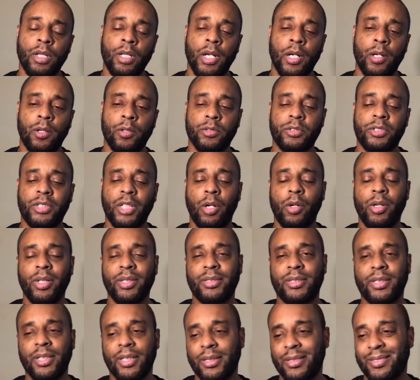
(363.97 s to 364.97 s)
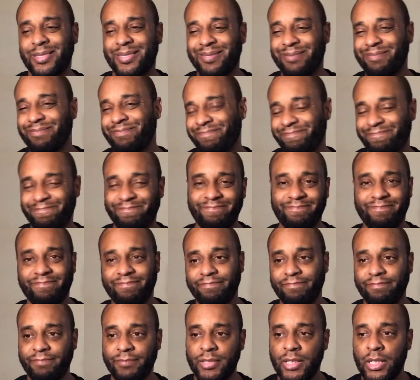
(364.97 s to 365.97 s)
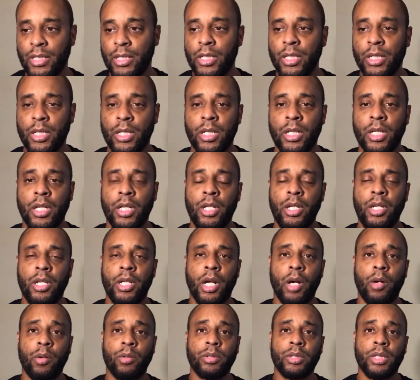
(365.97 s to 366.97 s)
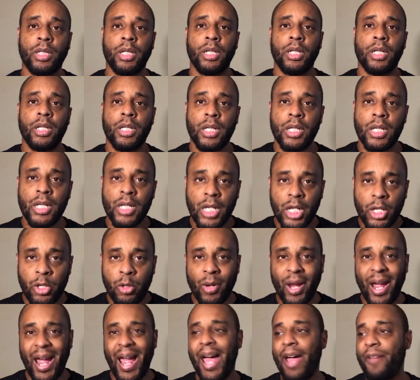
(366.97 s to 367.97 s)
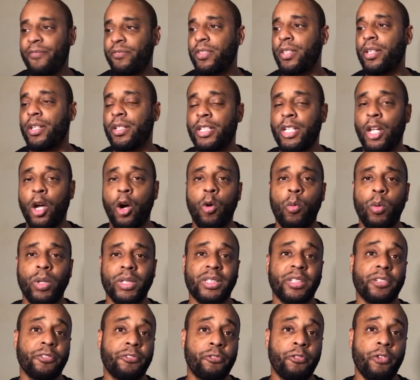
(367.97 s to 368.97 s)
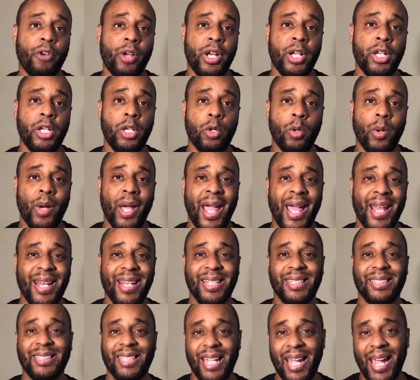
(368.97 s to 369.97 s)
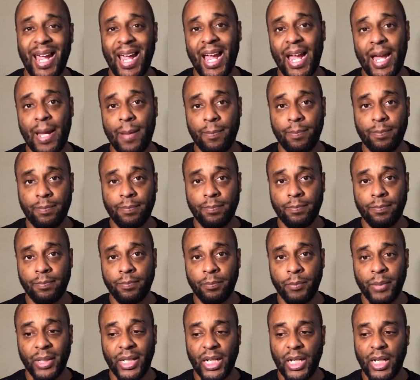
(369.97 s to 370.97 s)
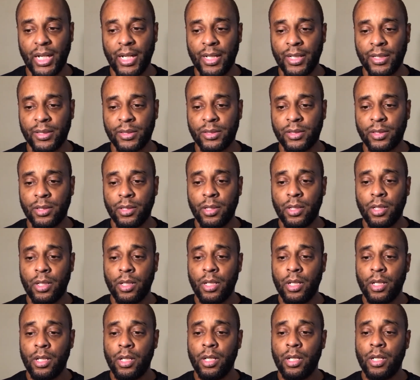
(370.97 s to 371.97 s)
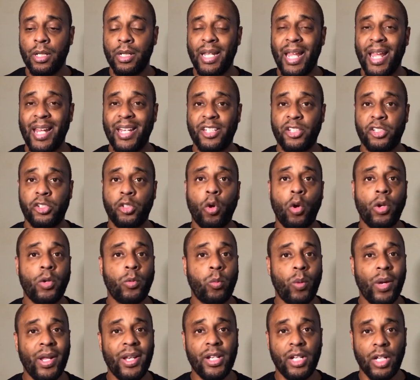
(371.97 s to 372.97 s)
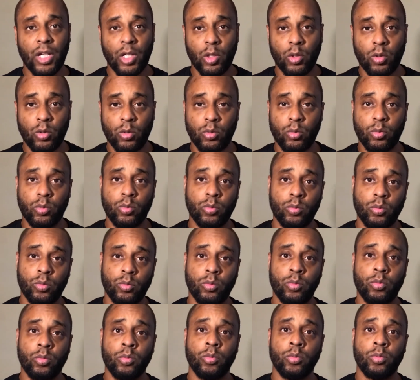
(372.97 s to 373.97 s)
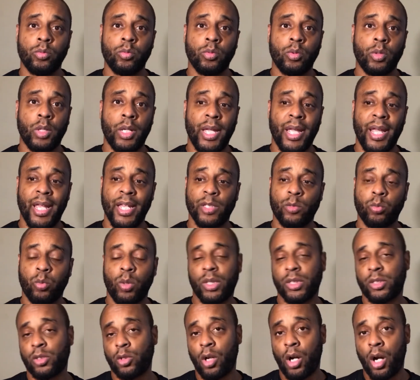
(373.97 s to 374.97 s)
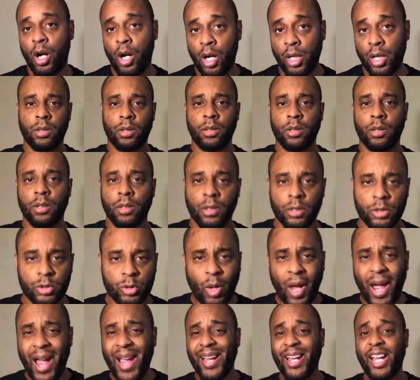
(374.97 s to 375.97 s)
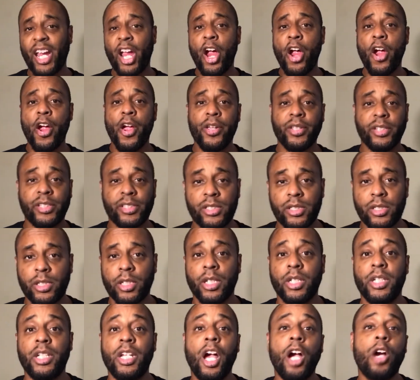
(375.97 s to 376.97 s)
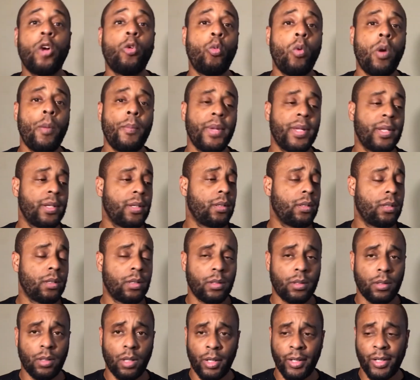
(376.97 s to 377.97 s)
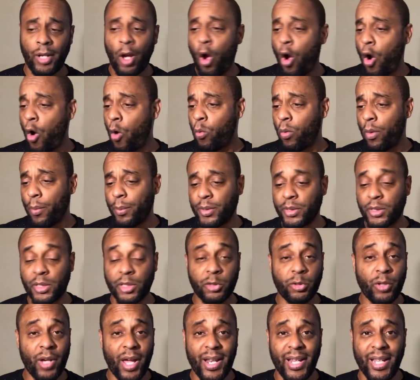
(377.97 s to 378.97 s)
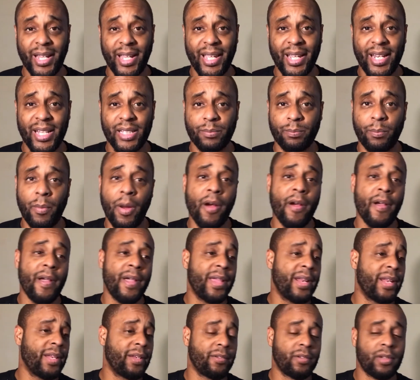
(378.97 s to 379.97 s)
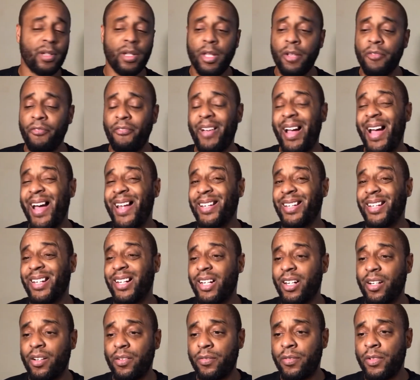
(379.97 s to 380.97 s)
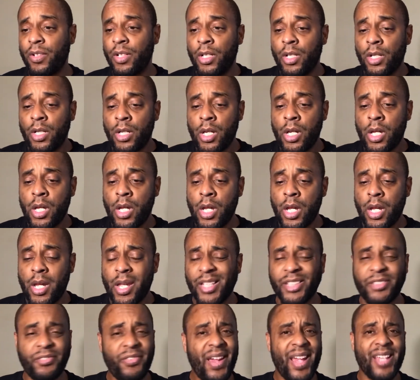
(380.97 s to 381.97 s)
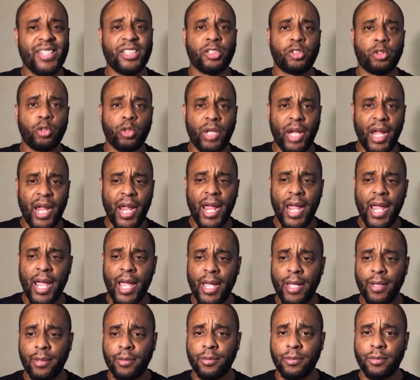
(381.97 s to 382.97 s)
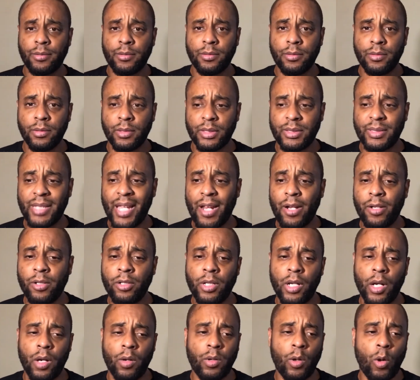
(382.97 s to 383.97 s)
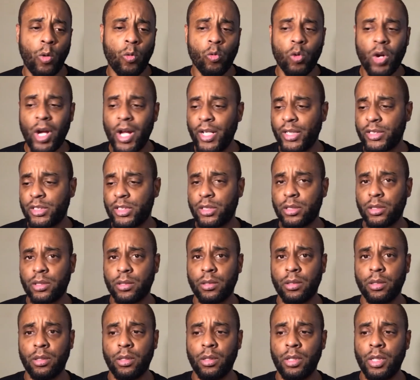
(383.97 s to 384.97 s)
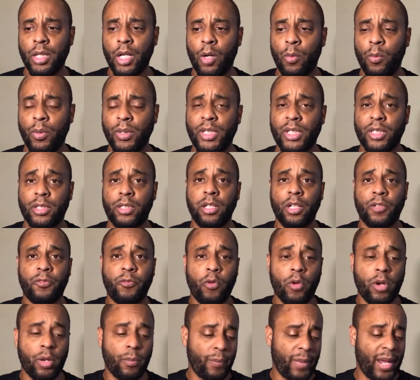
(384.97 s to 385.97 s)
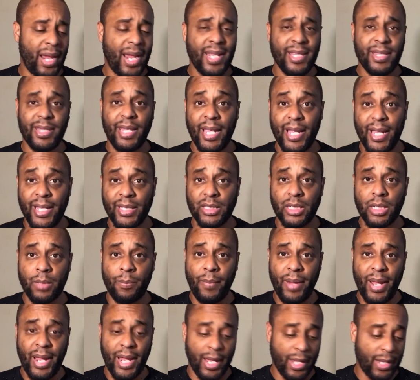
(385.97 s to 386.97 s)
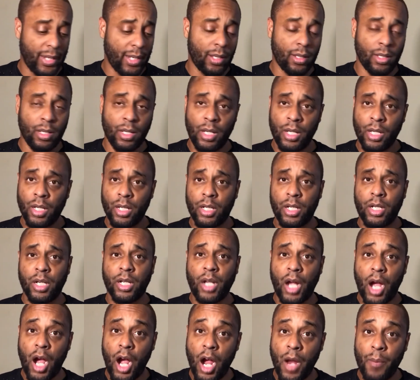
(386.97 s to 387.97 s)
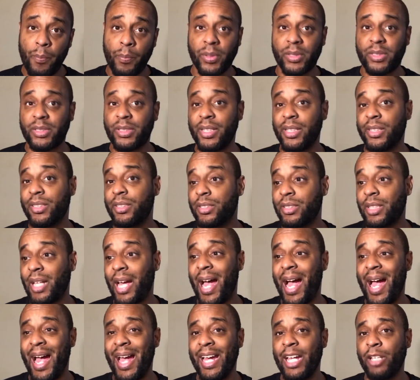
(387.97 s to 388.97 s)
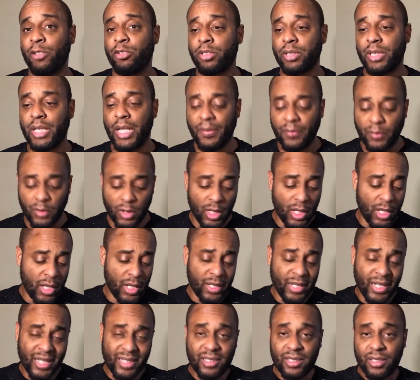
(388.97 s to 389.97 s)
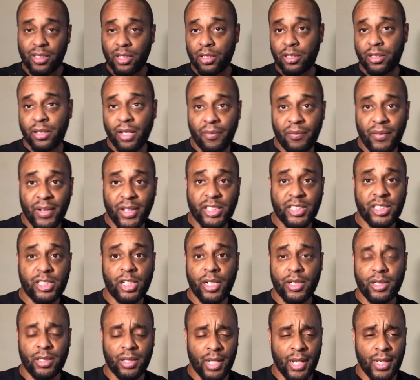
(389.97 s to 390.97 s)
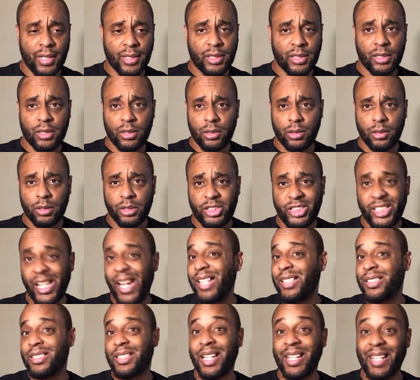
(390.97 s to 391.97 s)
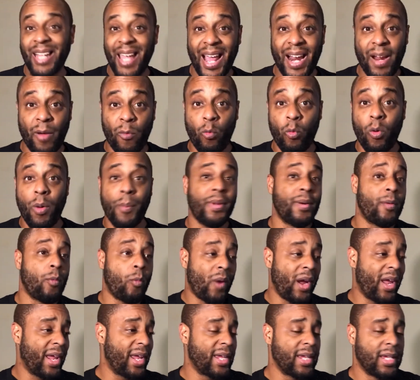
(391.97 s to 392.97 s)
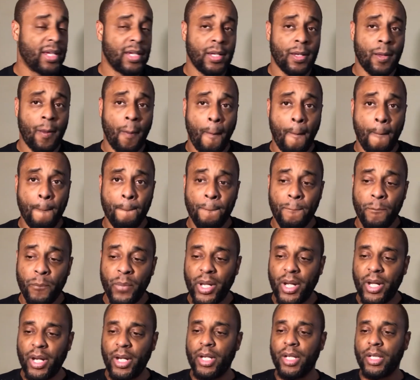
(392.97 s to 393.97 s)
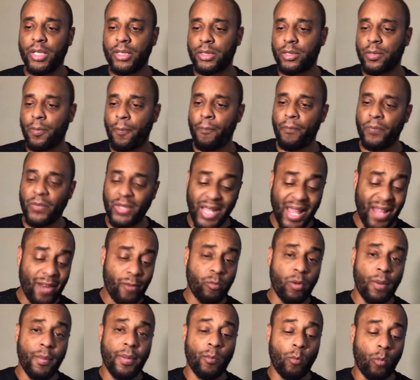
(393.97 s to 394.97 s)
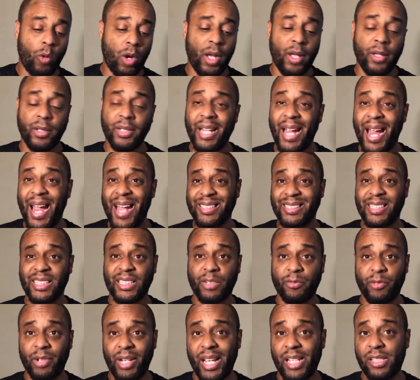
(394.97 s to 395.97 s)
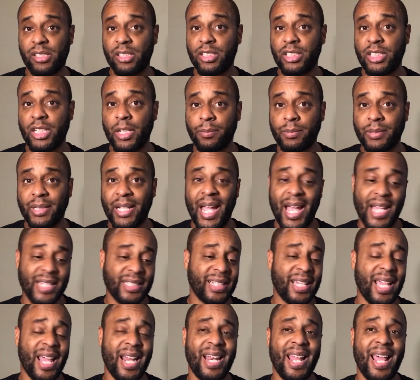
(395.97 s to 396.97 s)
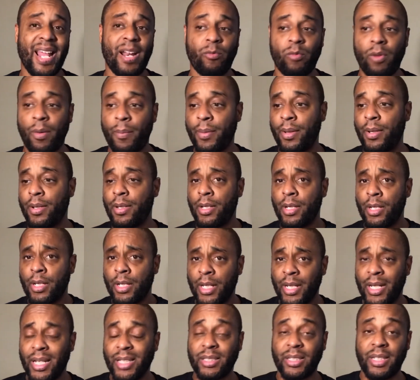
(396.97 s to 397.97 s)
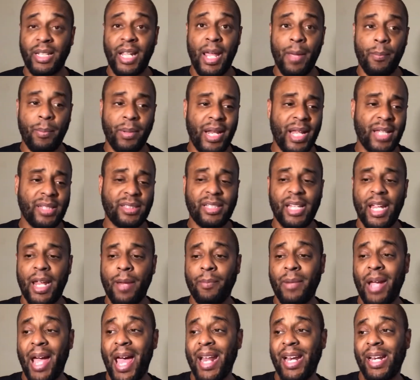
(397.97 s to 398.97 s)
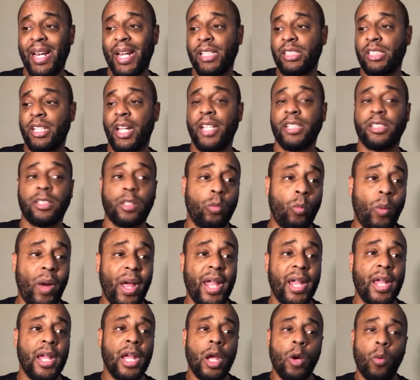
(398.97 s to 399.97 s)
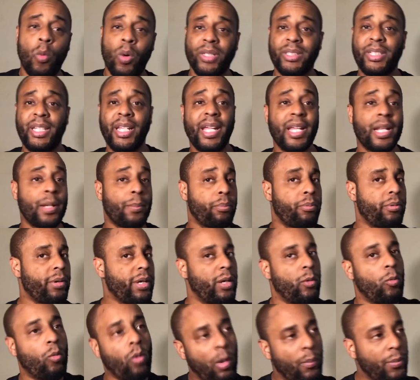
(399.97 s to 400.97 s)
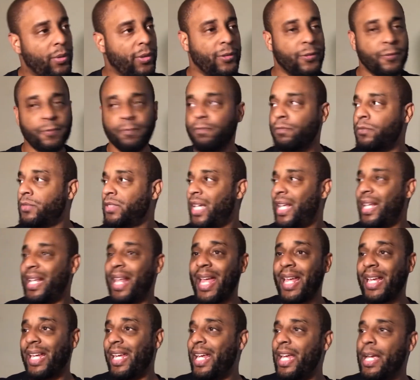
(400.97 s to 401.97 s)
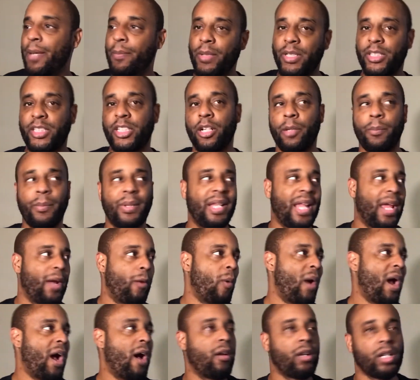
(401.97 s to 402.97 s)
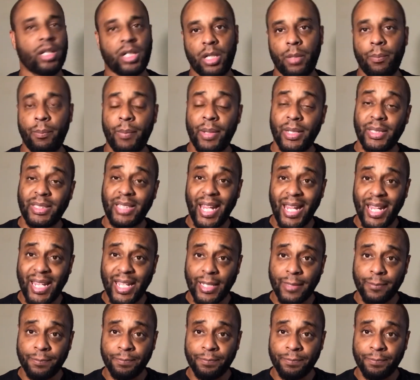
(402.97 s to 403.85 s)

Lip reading: So it's just, you have to know what's in front of you at the time, because that short window is what's going to hold. So I encourage young women and all women to try to get married and find love as fast as you can. It's not, don't rush, but just look for the main things in a man. Good heart, persistence, a high interest level. This is the stuff that chase a lot of women away, because a lot of women want guys that's in relationships, guys that got a lot of women, this and that. But that same guy that they chasing away, once he get a pretty woman that like him, then she gonna be like, "Why all the good men taken?"